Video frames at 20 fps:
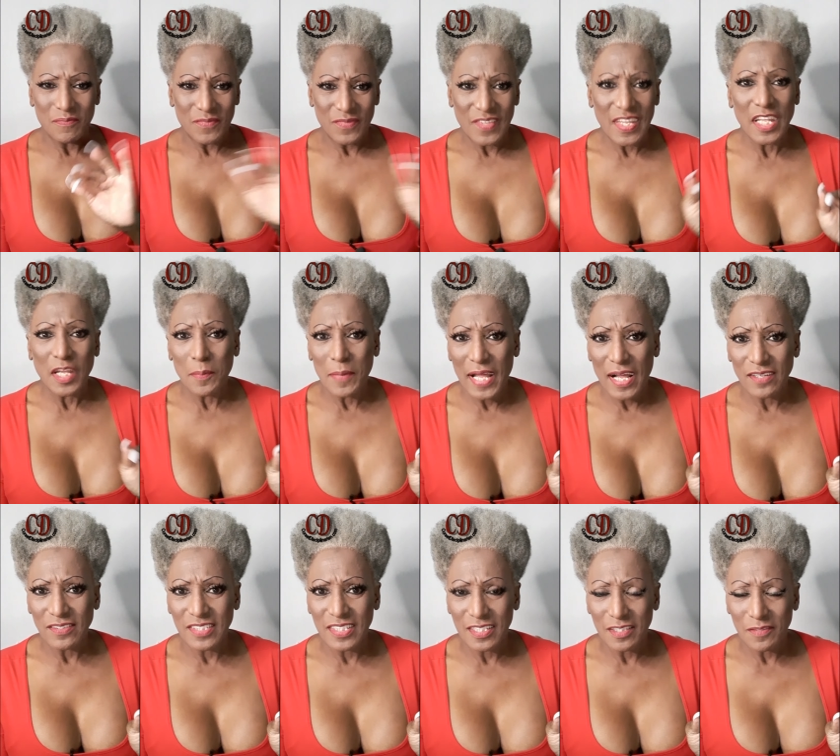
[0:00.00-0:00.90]
think
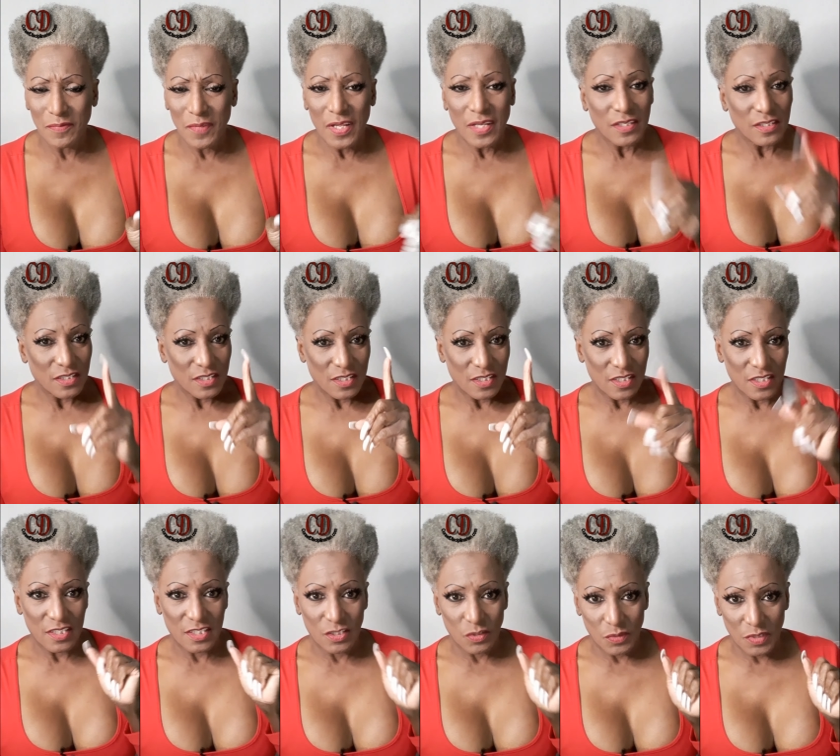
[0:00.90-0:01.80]
about it.
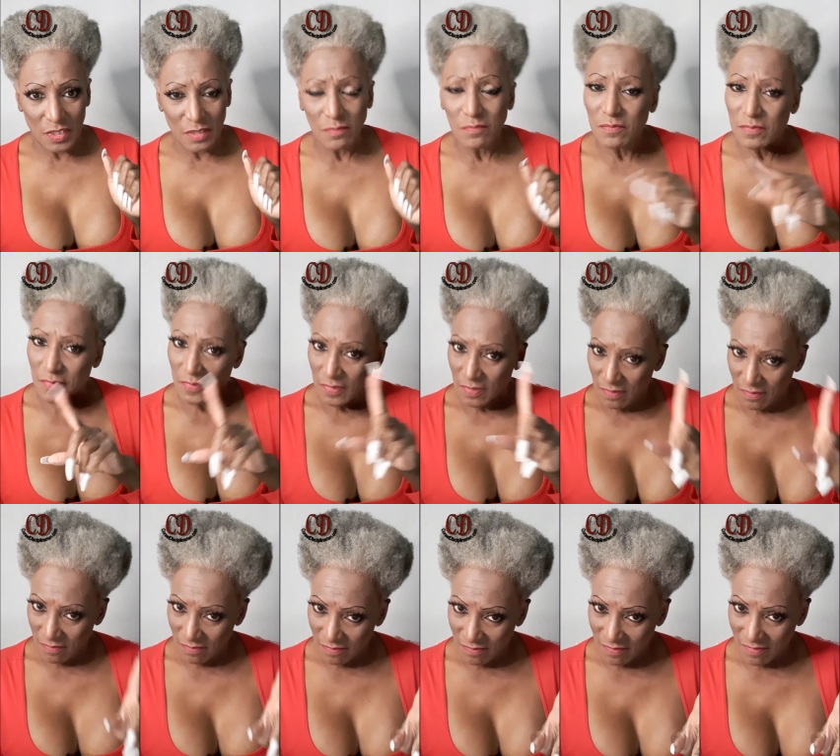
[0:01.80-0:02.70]
Sodium,
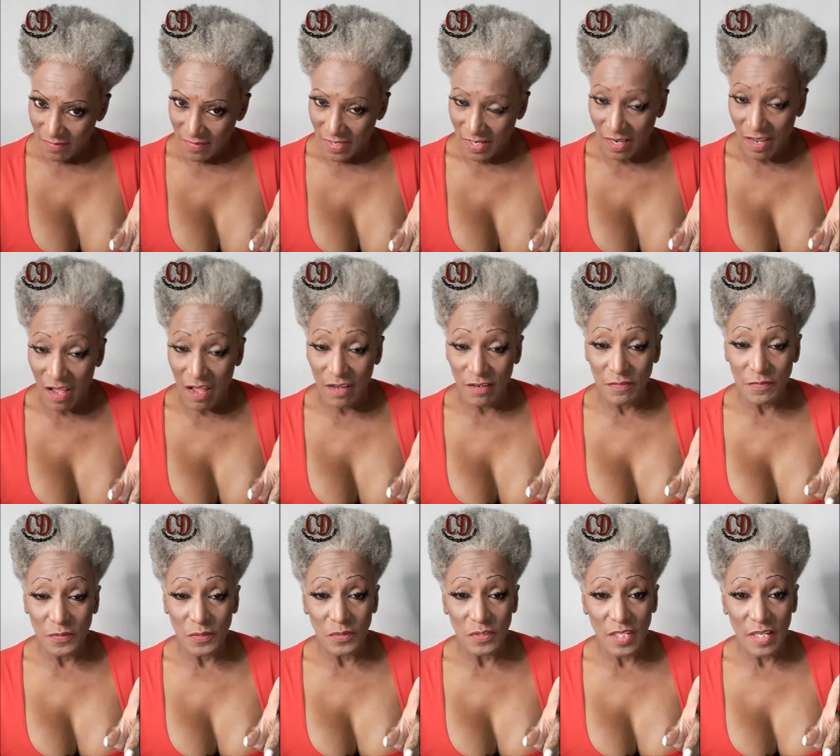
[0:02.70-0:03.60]
a lot of
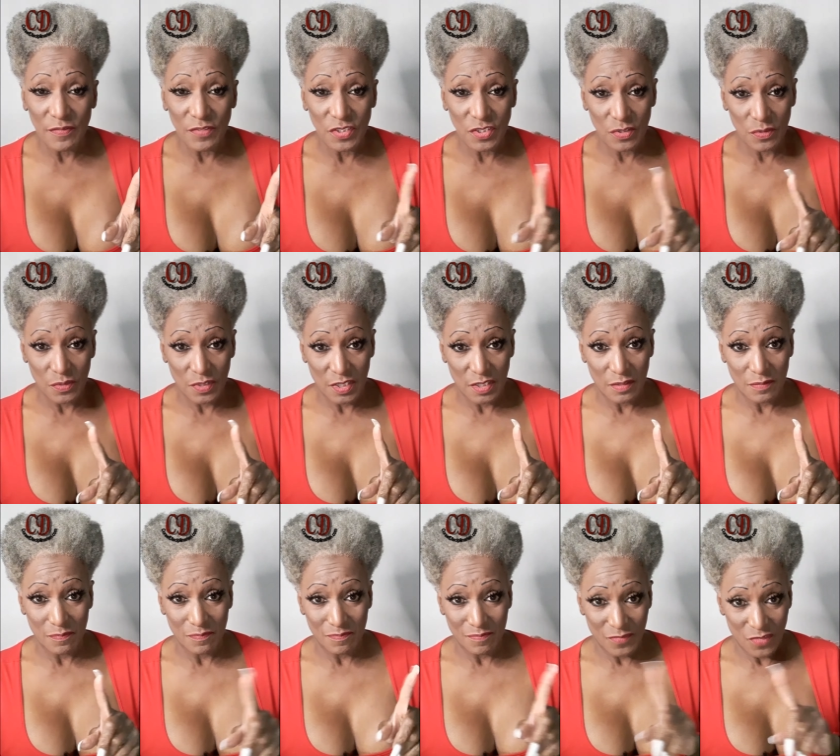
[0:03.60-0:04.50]
foods have
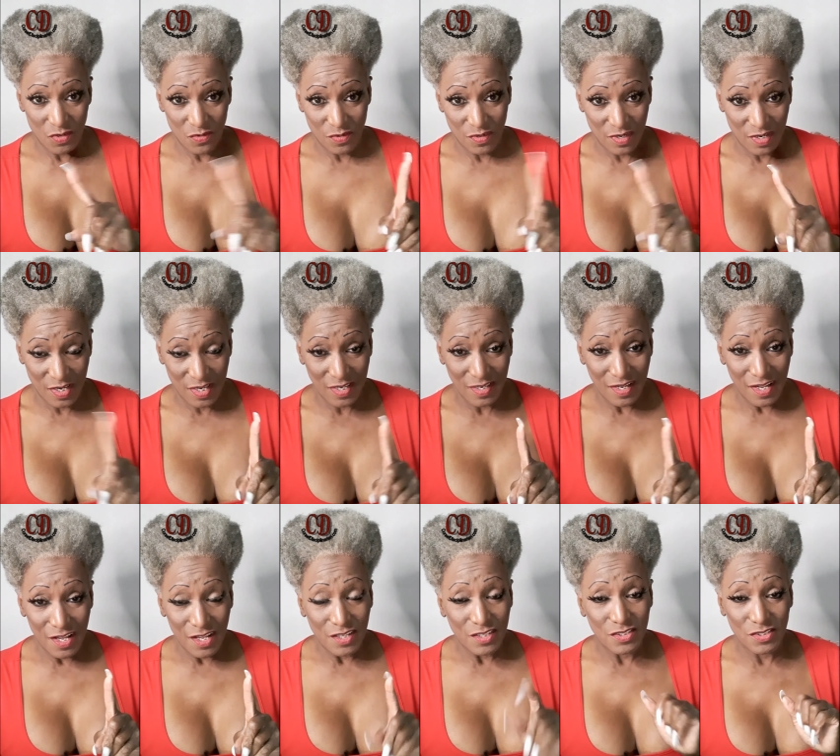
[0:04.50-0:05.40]
sodium, all right?
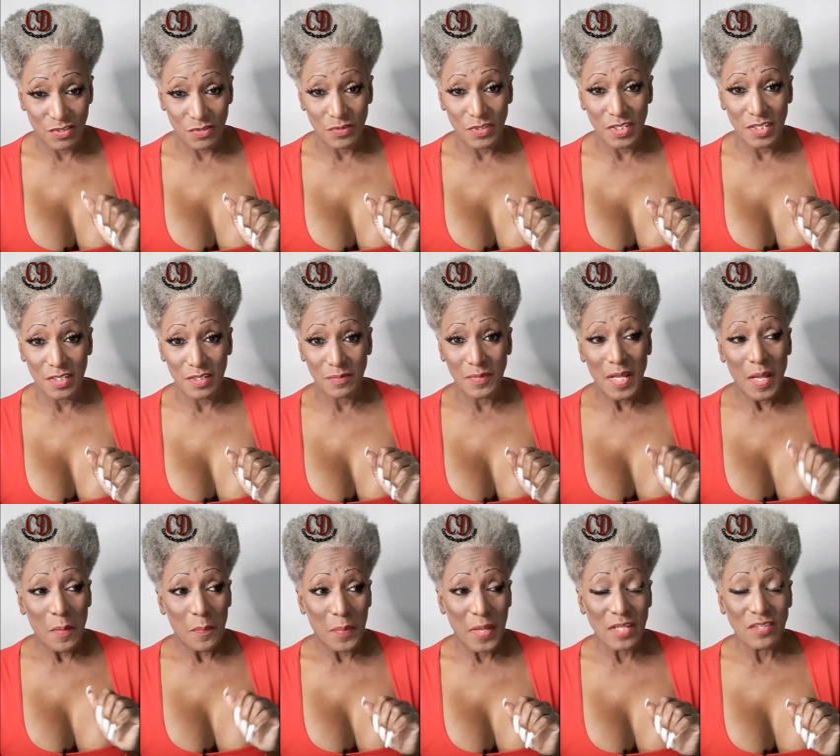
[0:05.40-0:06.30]
Sodium
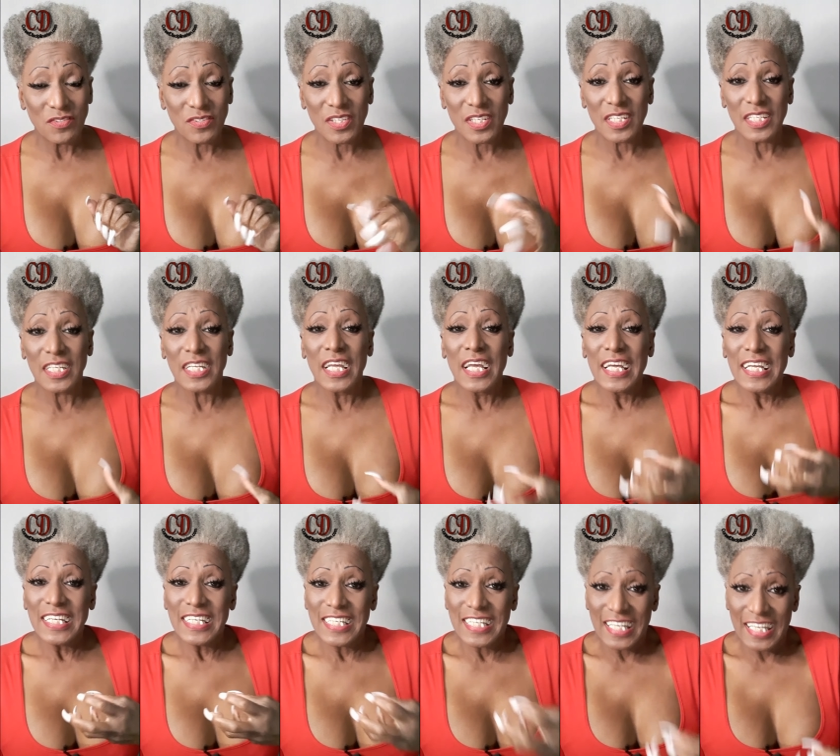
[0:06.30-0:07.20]
basically
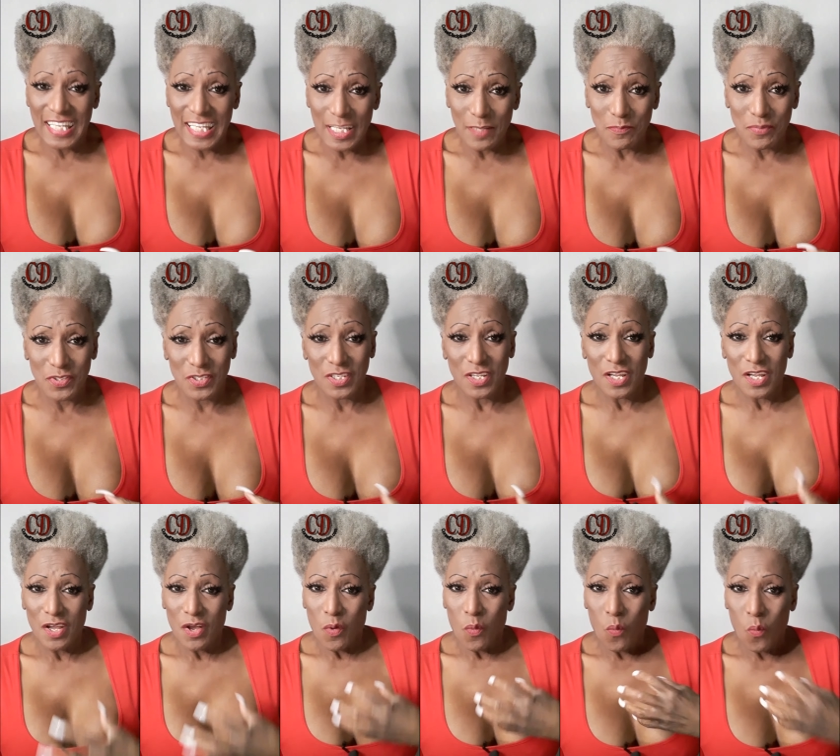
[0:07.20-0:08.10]
keeps
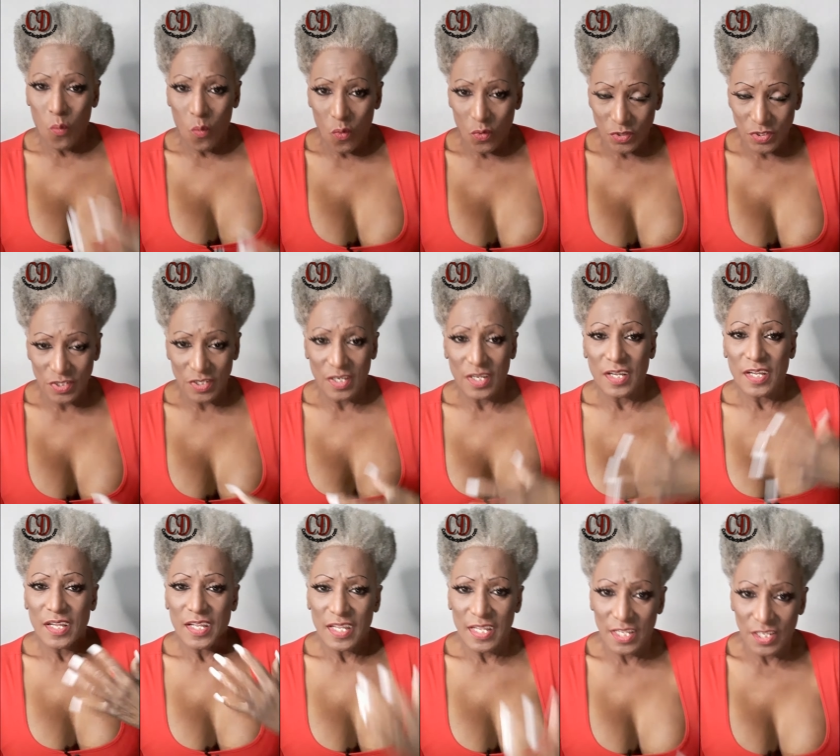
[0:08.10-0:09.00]
water
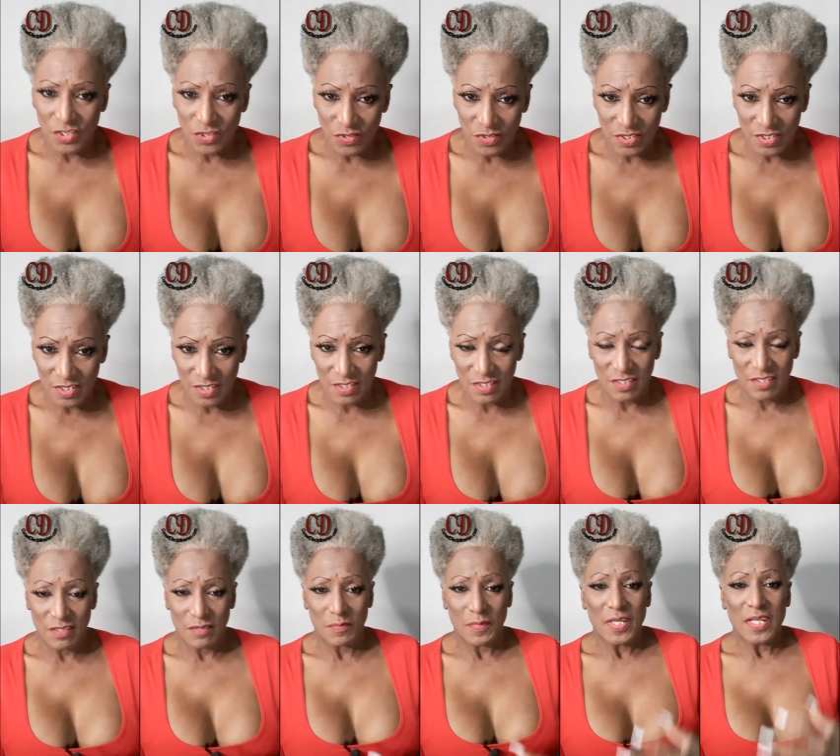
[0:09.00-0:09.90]
in your
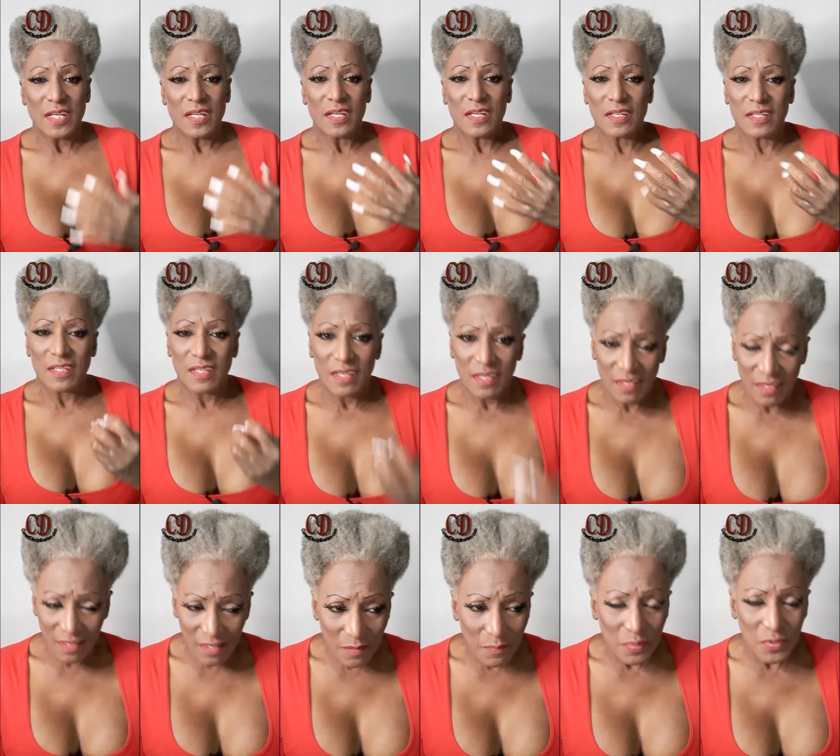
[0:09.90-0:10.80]
system. It
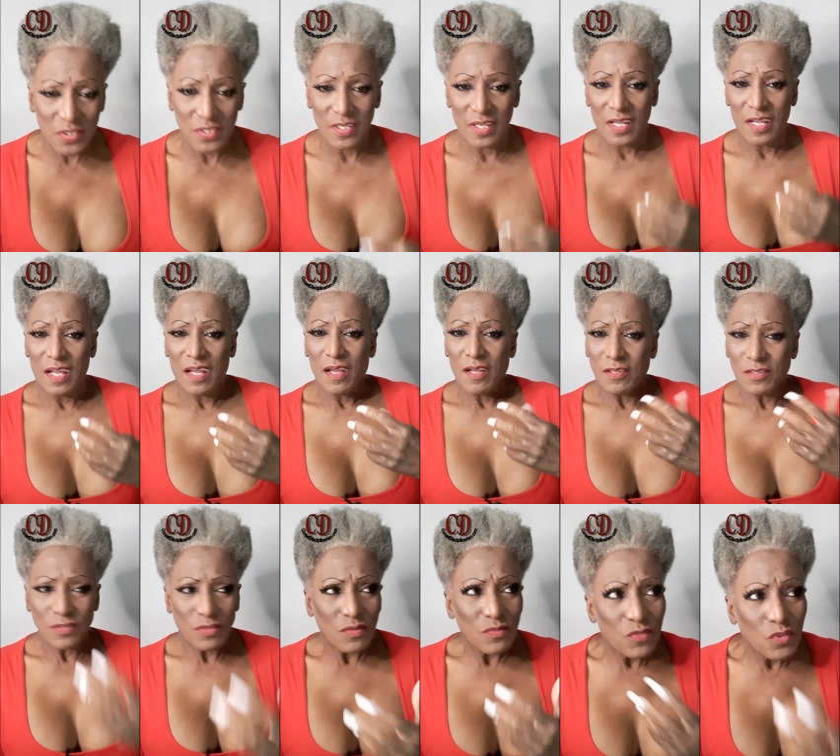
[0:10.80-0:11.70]
keeps
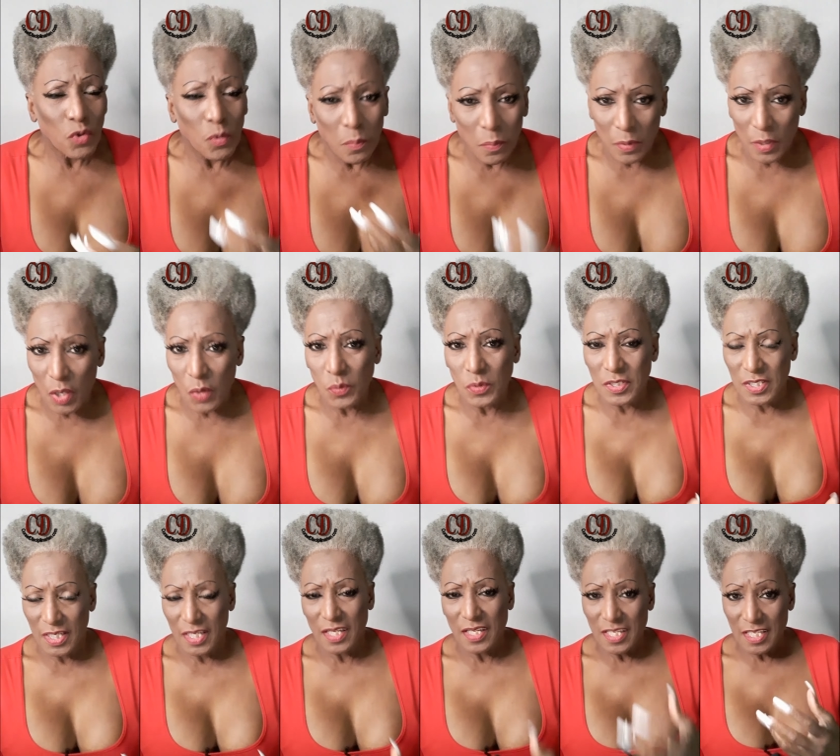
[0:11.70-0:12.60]
your
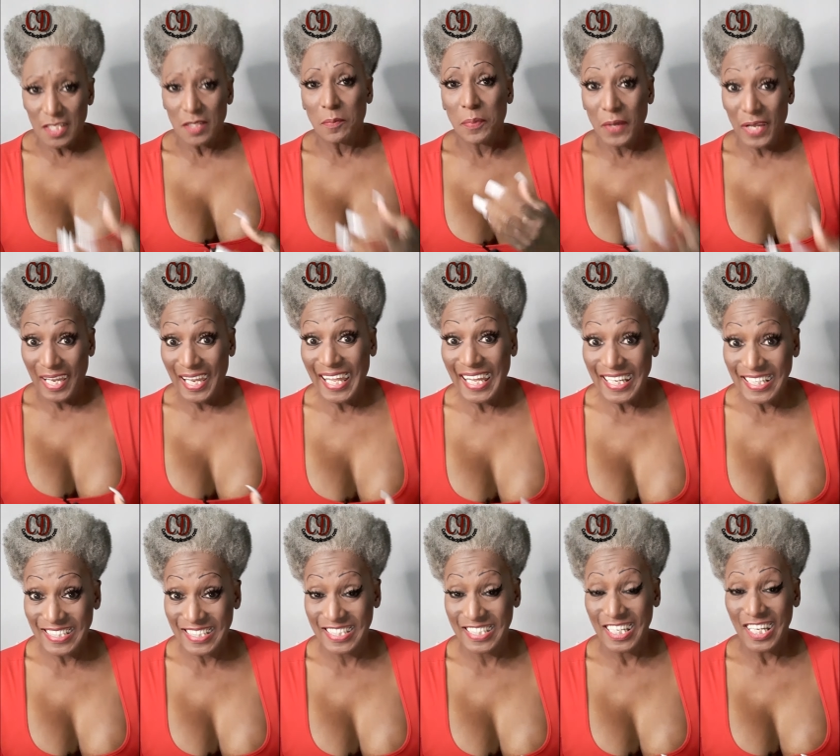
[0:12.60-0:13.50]
bloating in
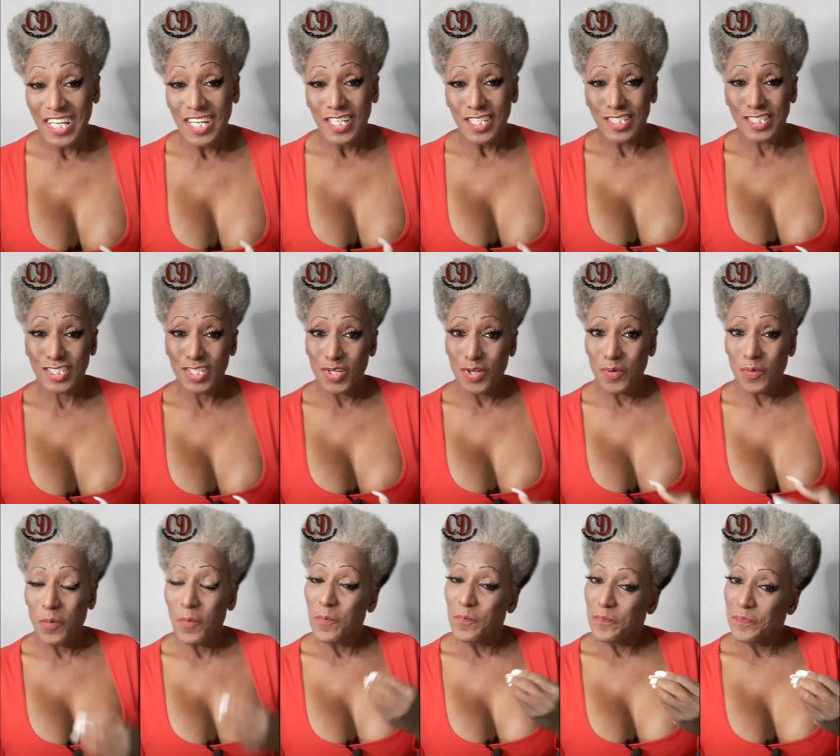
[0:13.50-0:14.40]
place.
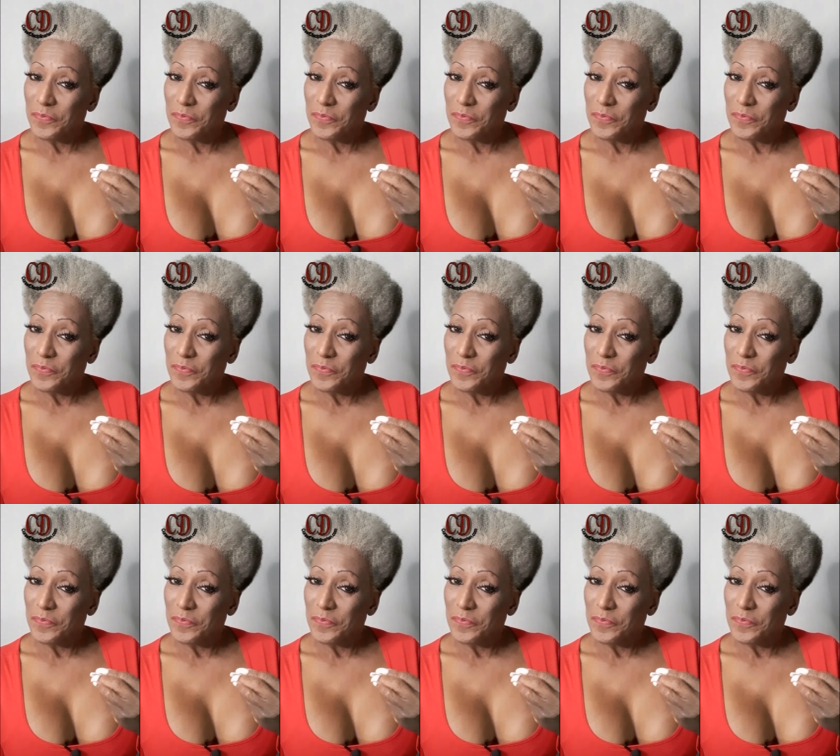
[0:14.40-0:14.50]
So